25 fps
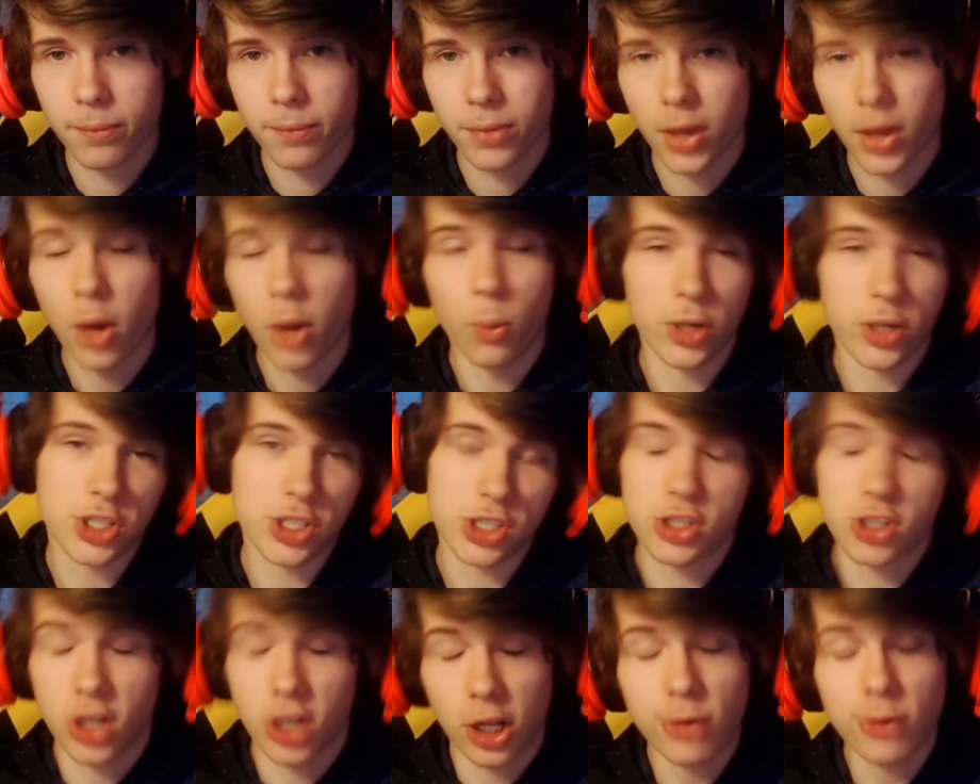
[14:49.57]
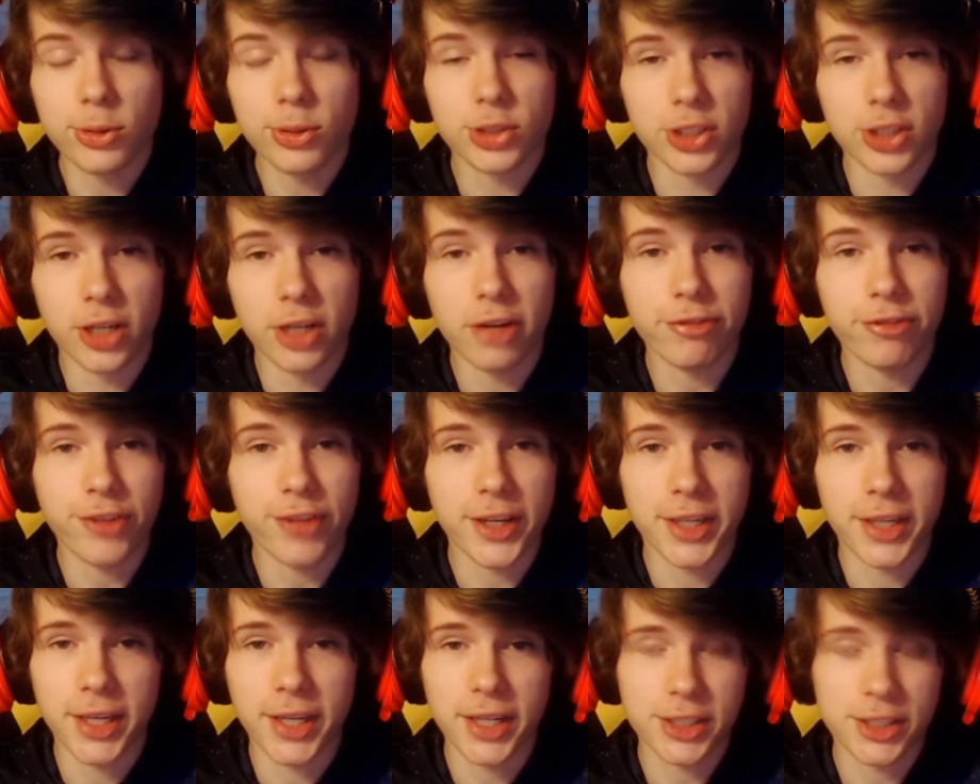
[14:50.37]
which is close enough, I
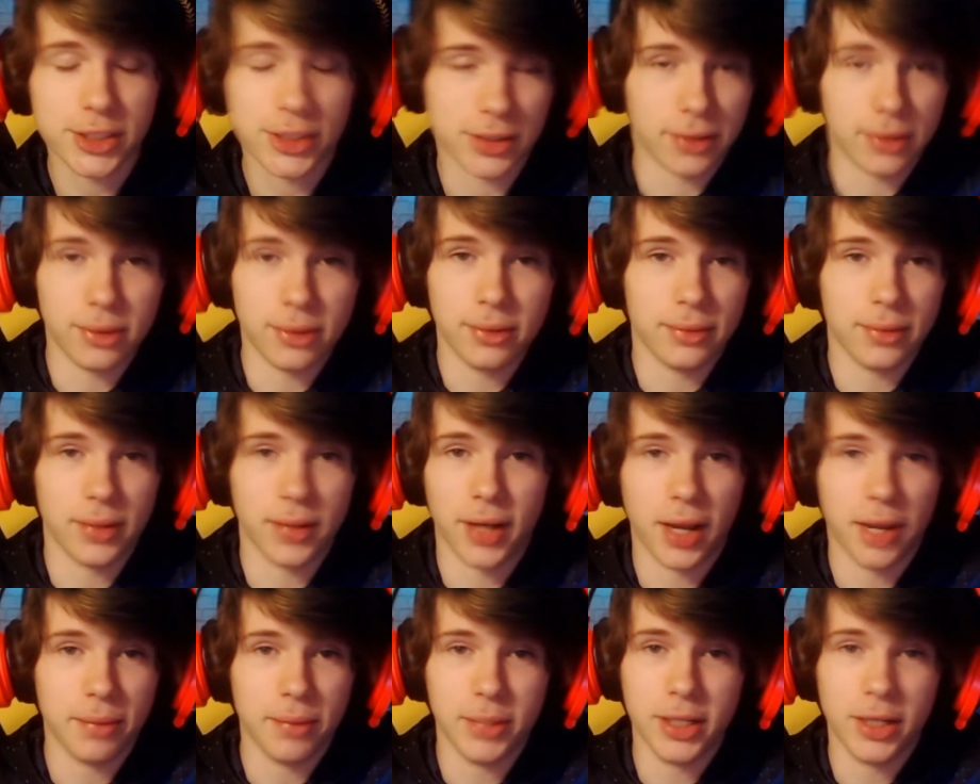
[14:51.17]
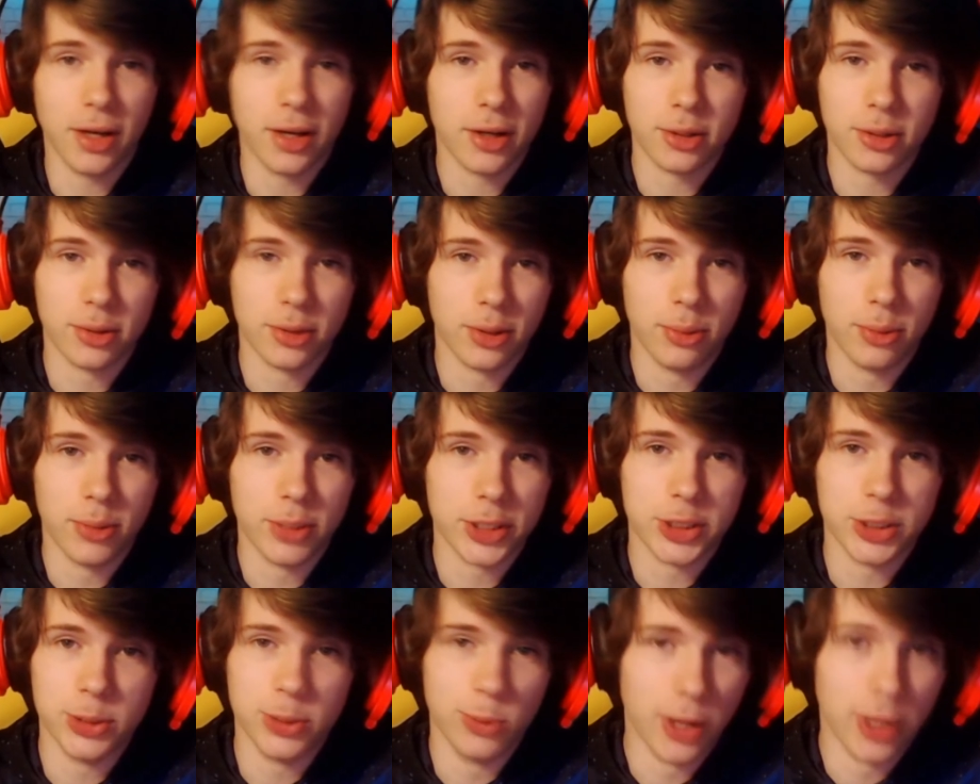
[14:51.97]
guess. So, I mean, I don't know
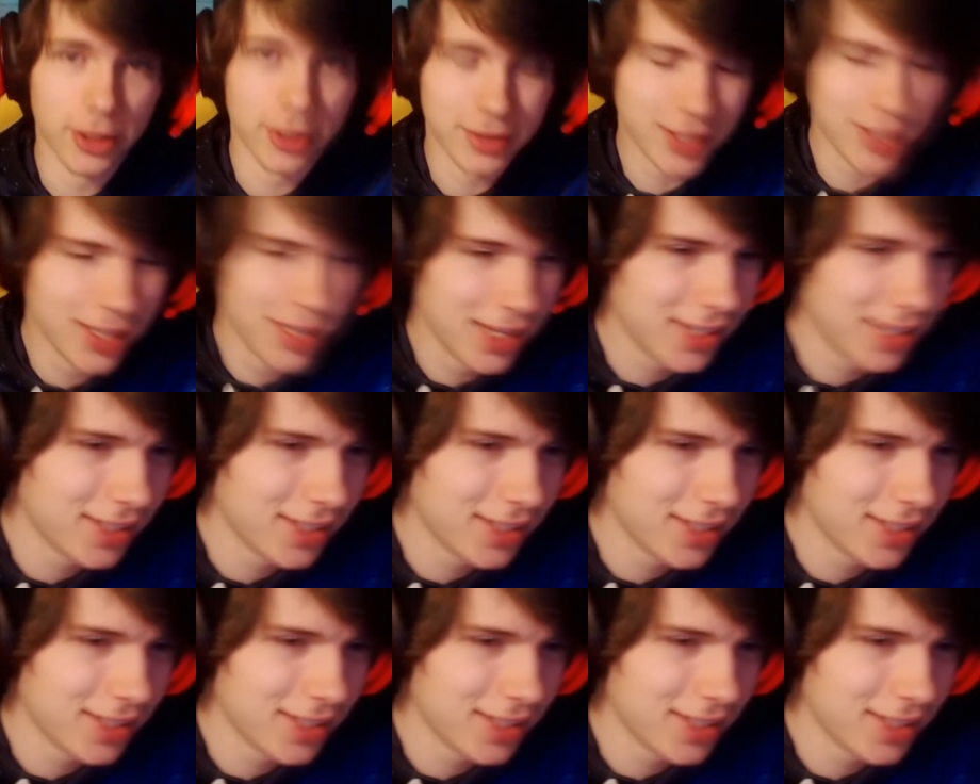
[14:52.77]
what you want.